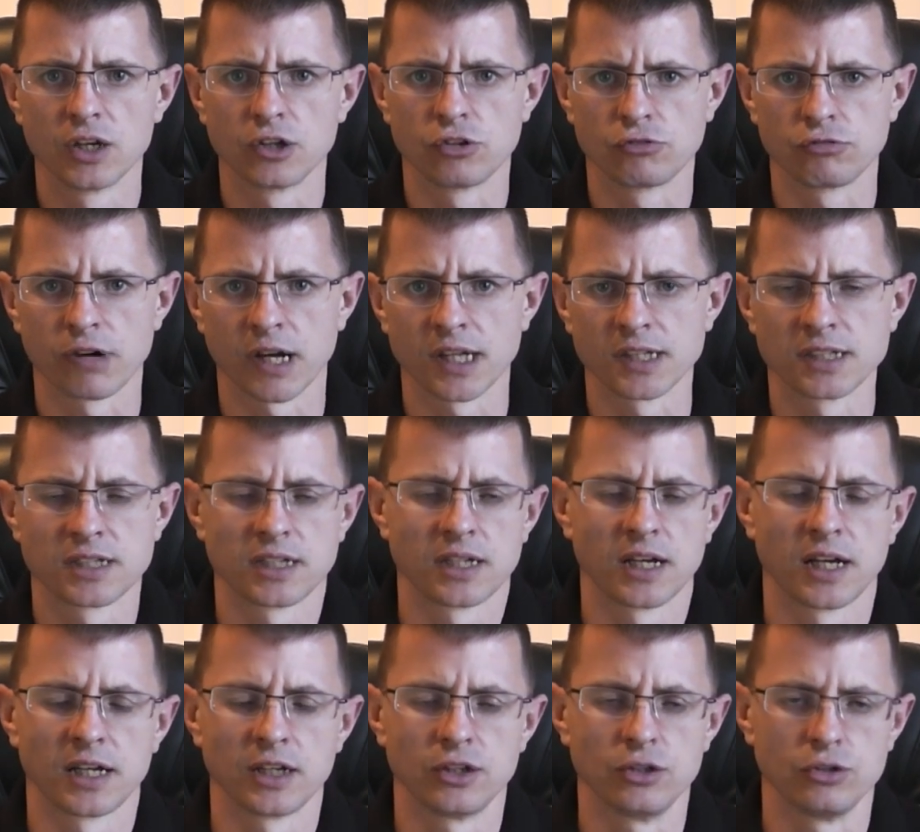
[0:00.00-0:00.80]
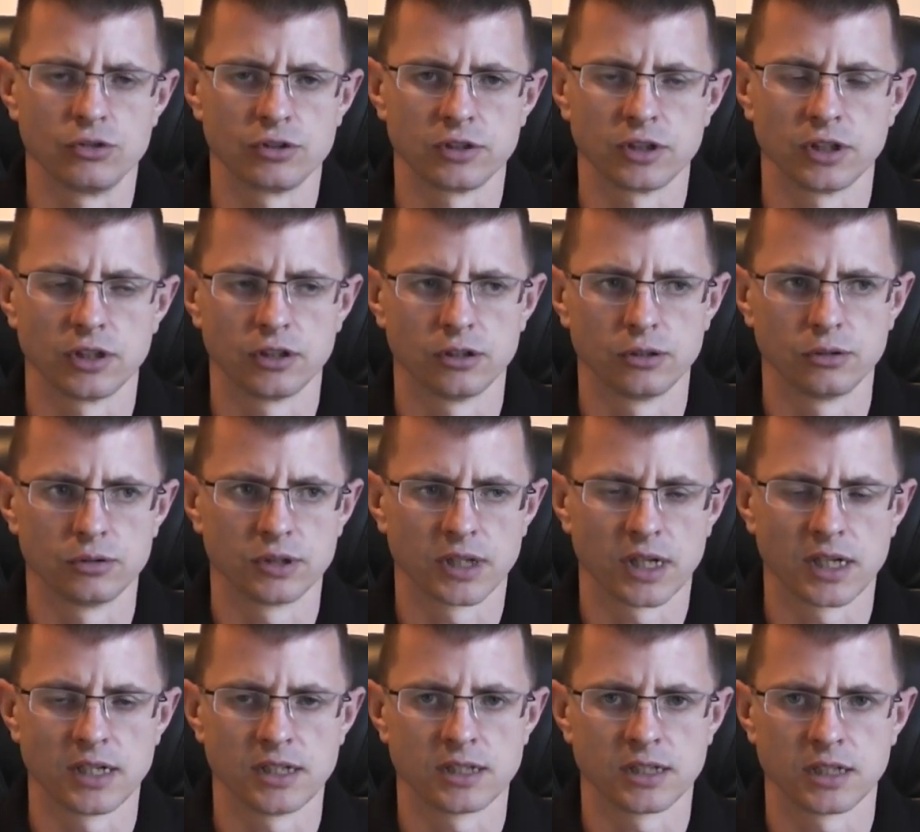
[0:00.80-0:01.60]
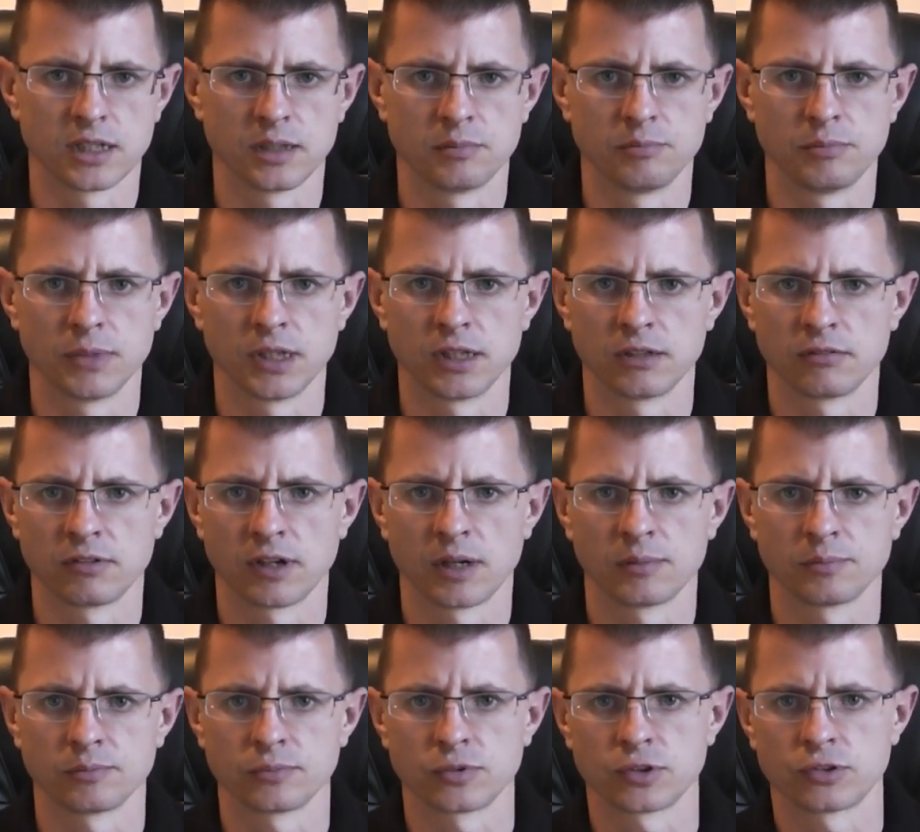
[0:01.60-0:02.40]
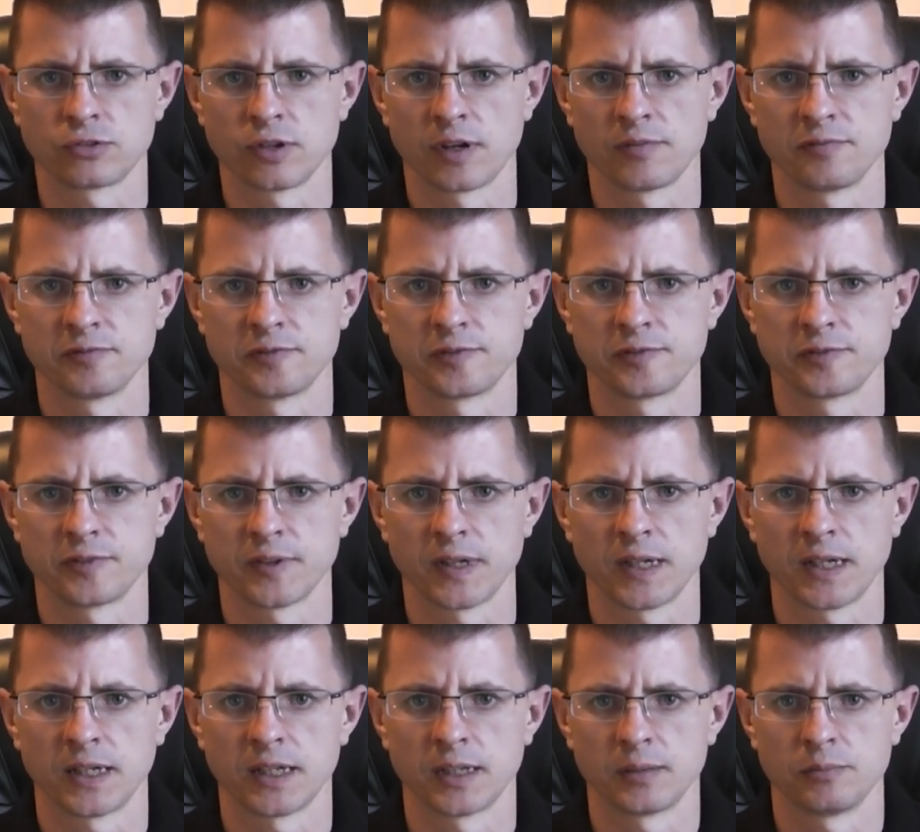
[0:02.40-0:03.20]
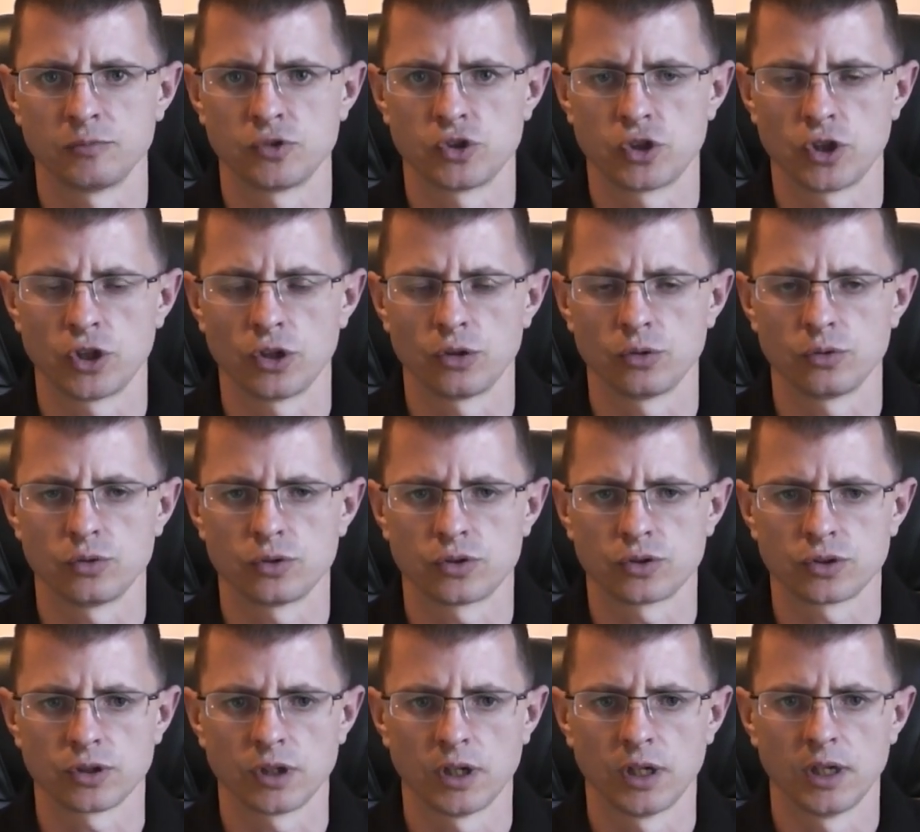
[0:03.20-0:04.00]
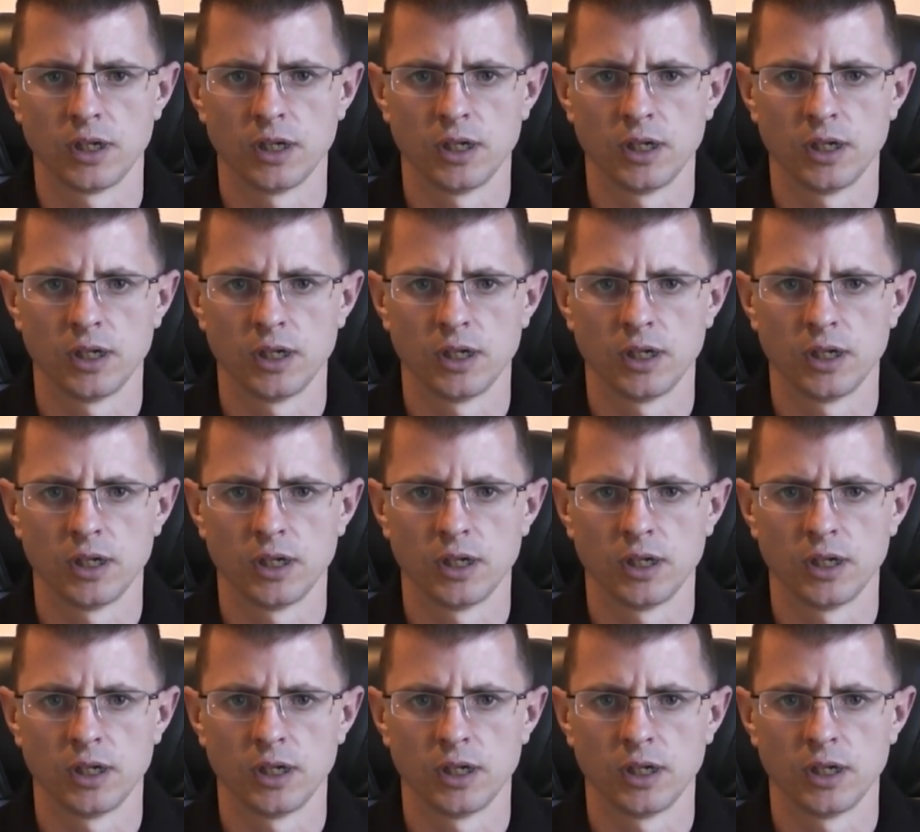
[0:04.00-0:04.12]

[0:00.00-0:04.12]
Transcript: Granted, I usually use eighteen milligram strength um, juice,